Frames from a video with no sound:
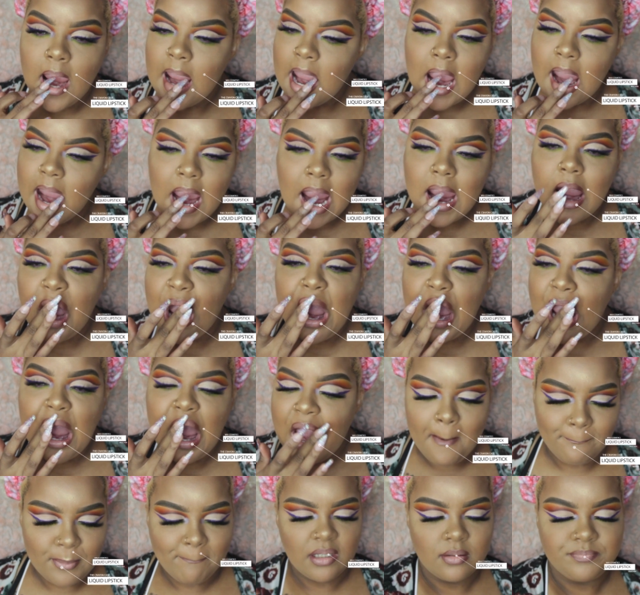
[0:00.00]
the Wow
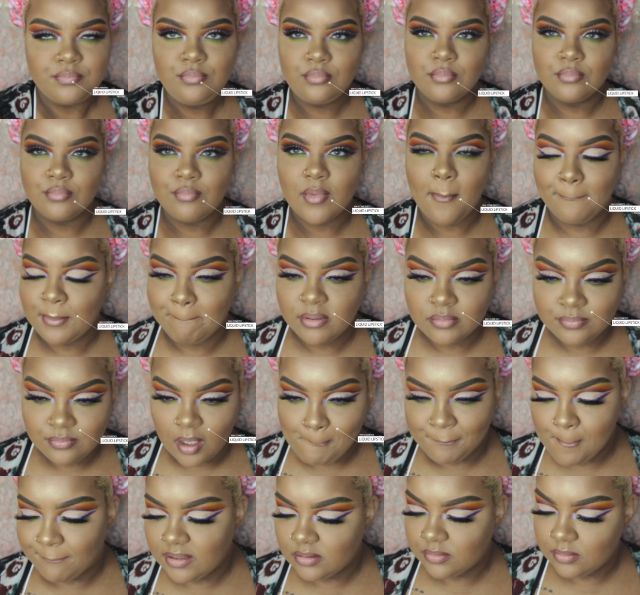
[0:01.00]
Cosmetics
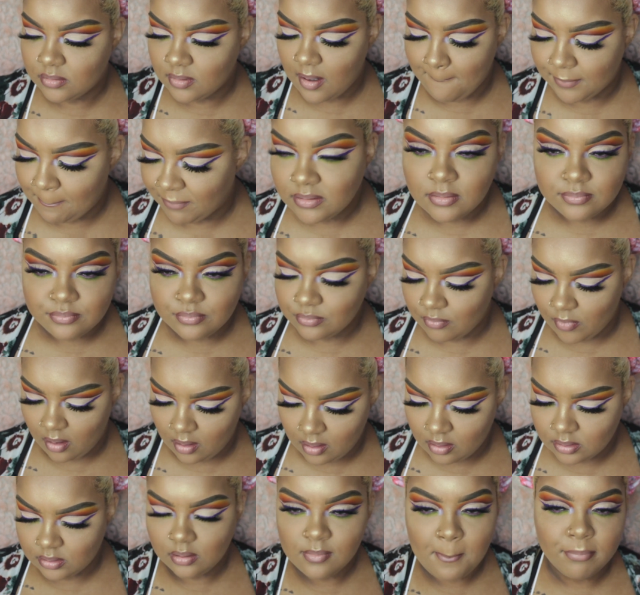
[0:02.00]
liquid lipstick in
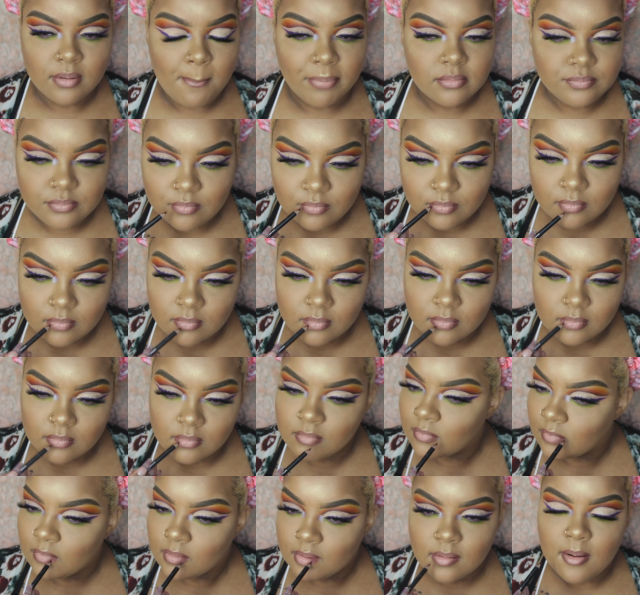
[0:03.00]
Passion, as well as the
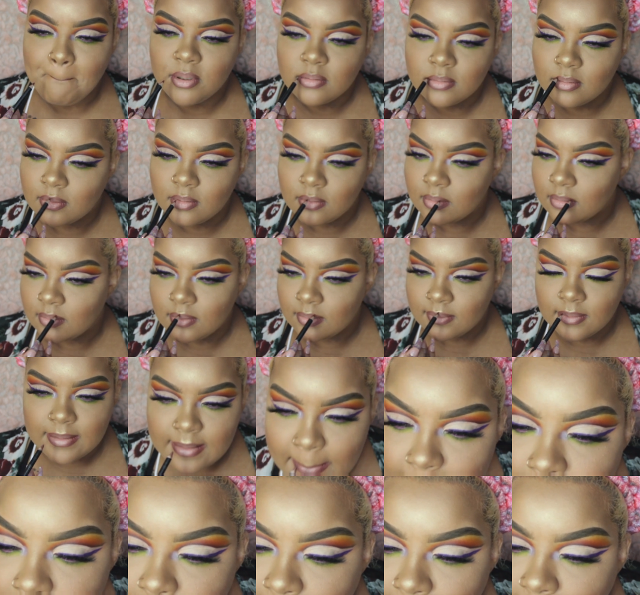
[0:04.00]
liquid lipstick from
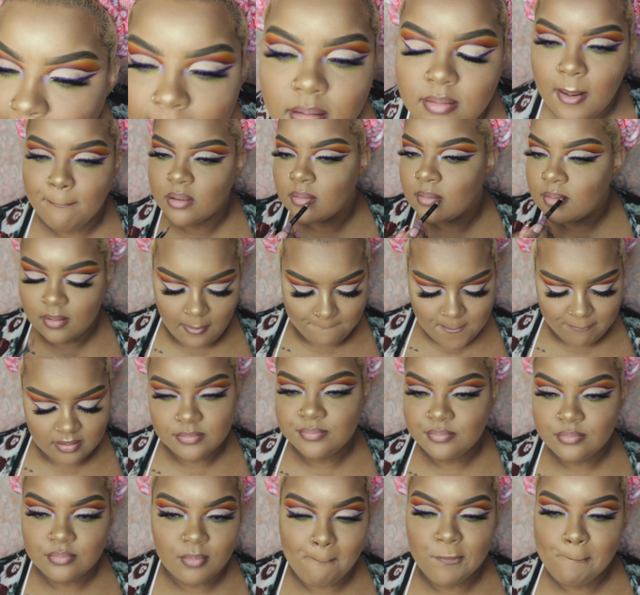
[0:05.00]
the Crayon Case in
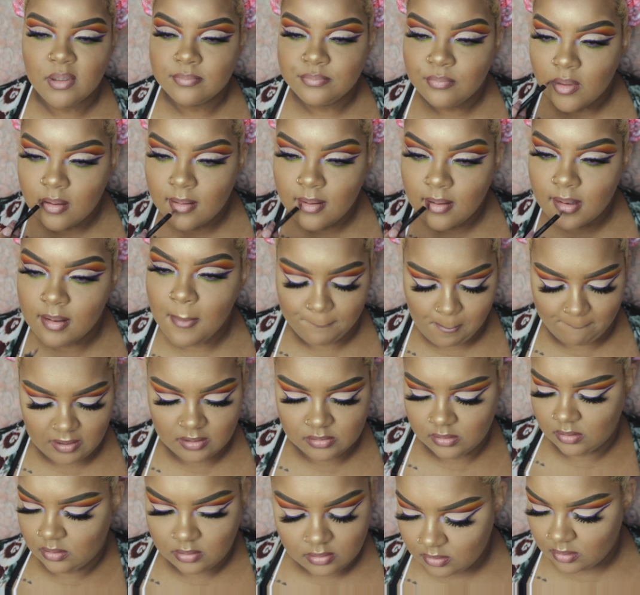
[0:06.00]
Marie. And I'm going to
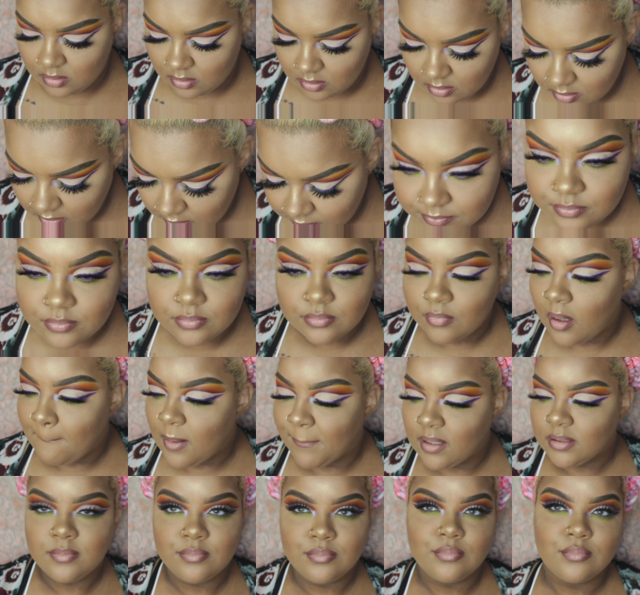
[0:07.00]
blend those together to
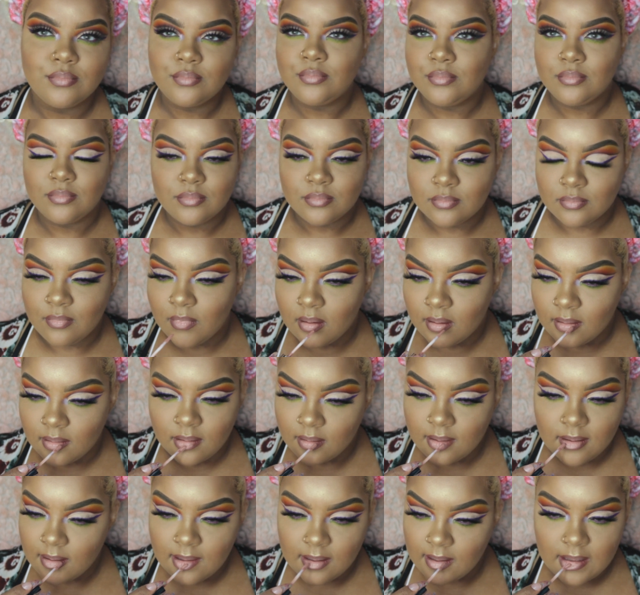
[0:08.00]
get a really nice
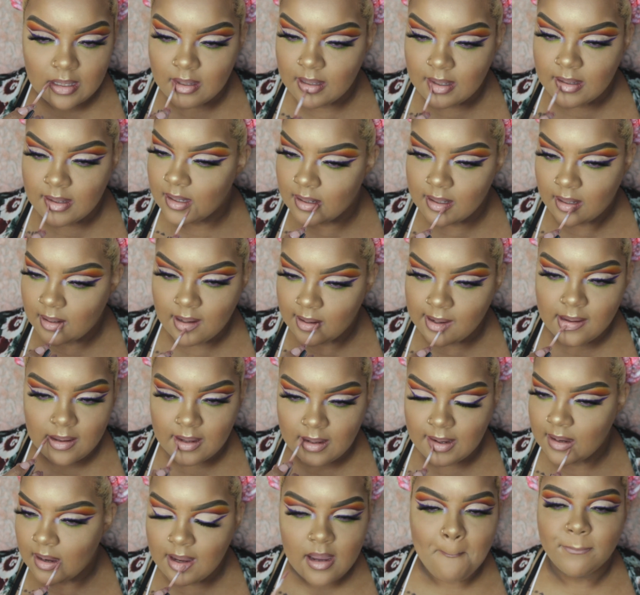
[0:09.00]
ombre lip.
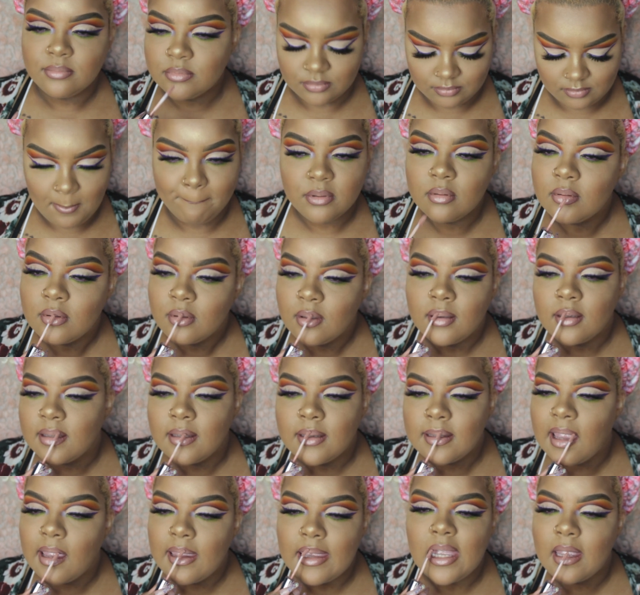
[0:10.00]
And then top it
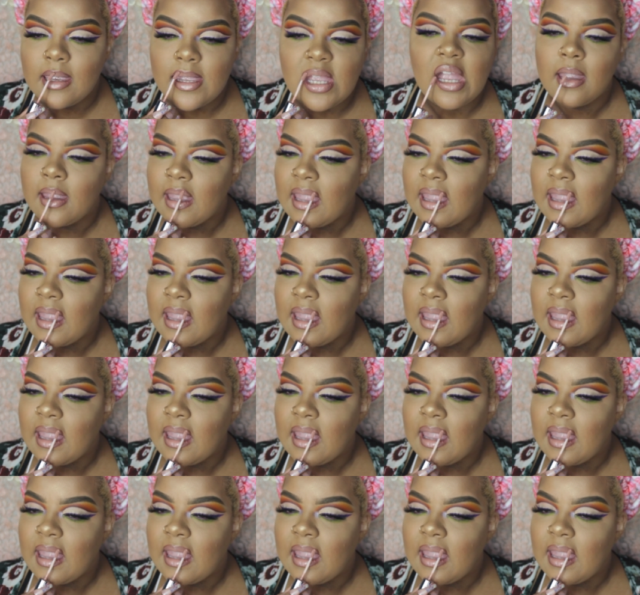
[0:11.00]
off with,